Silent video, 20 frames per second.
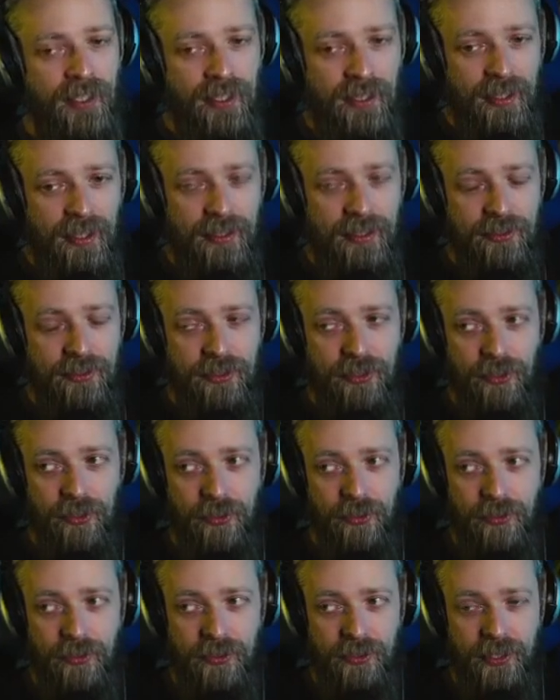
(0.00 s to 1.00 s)
And
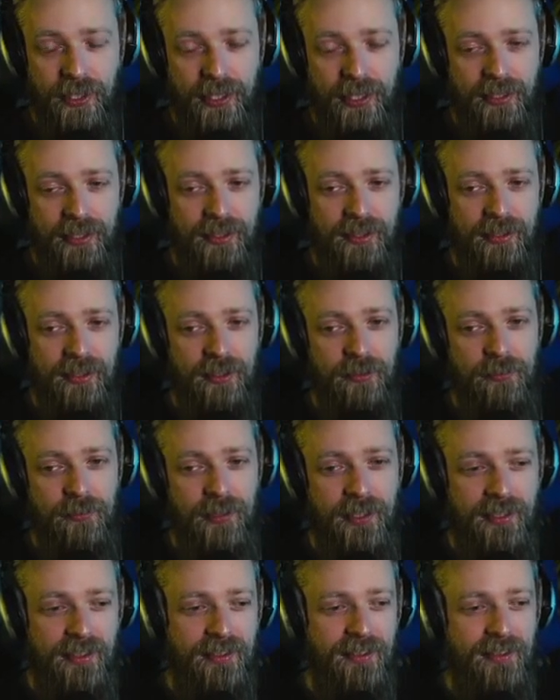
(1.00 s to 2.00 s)
so you get a little
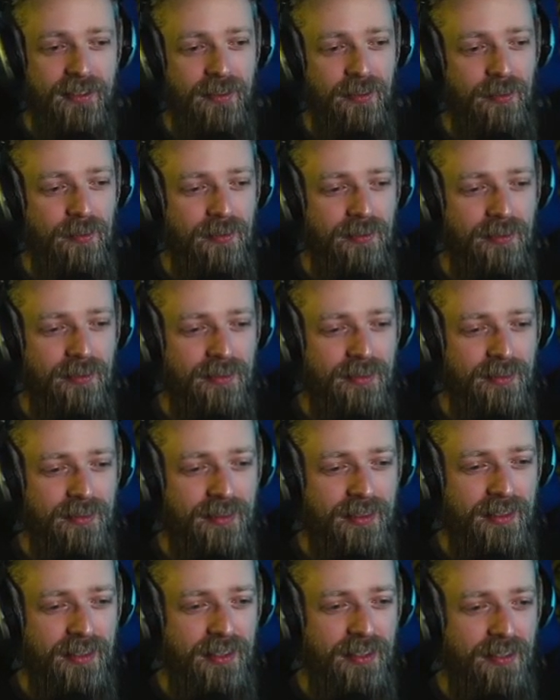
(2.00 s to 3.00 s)
bit,
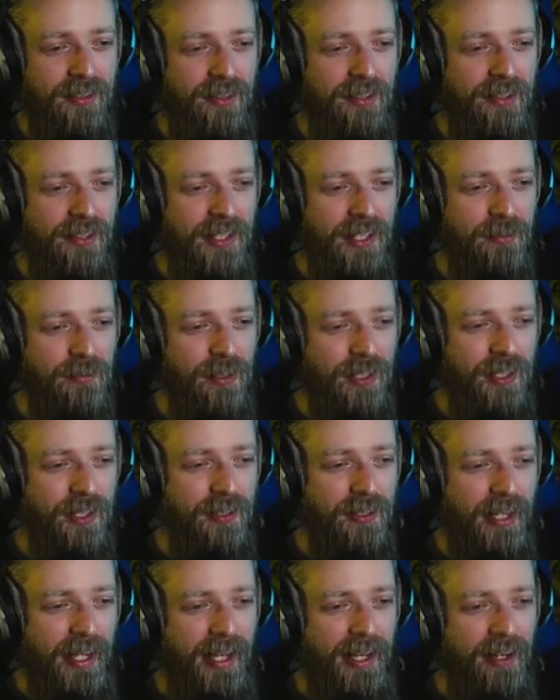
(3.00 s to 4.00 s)
you think
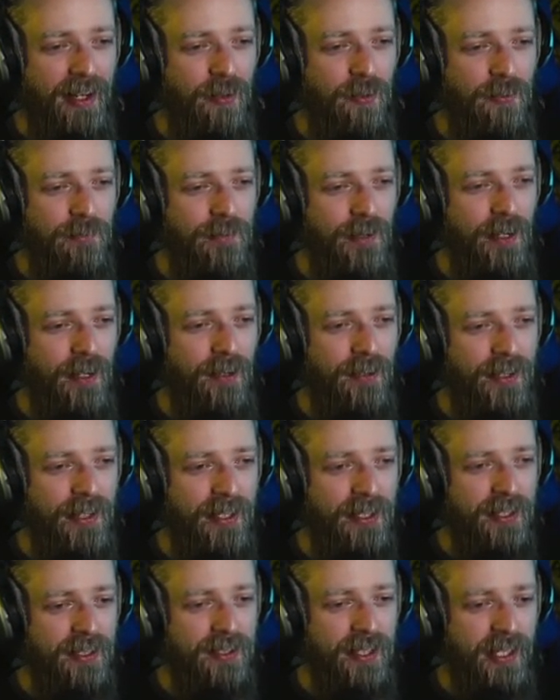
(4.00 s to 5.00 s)
like, how far are they
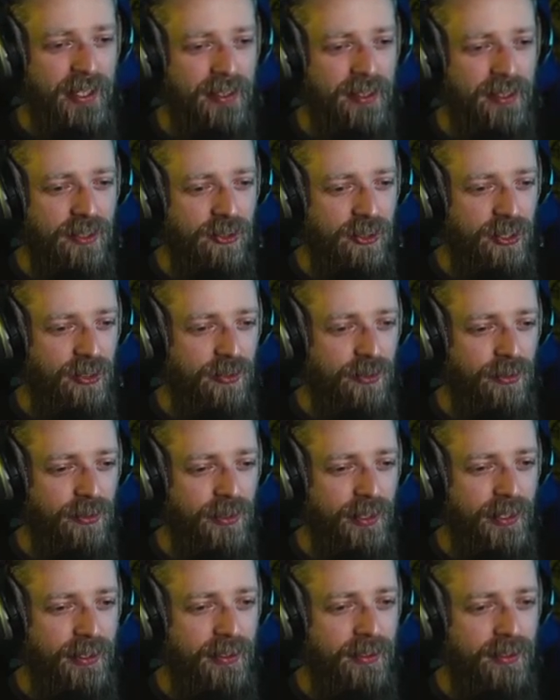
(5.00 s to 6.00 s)
going to take the shell thing?